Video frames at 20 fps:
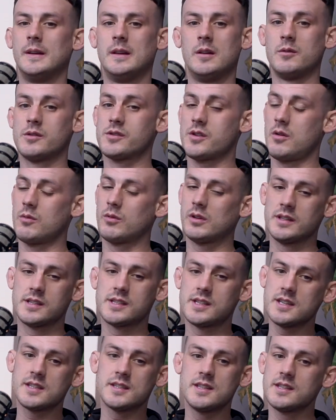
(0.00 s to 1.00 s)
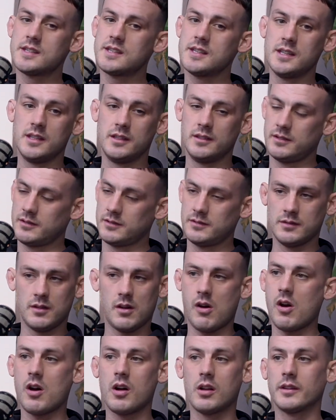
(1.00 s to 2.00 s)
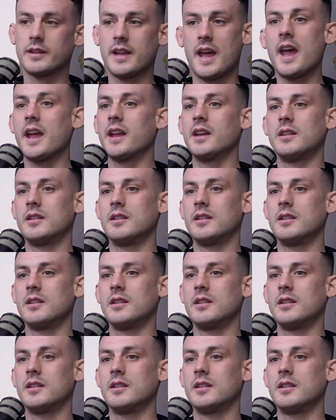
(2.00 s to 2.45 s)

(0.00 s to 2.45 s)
So consistency all day.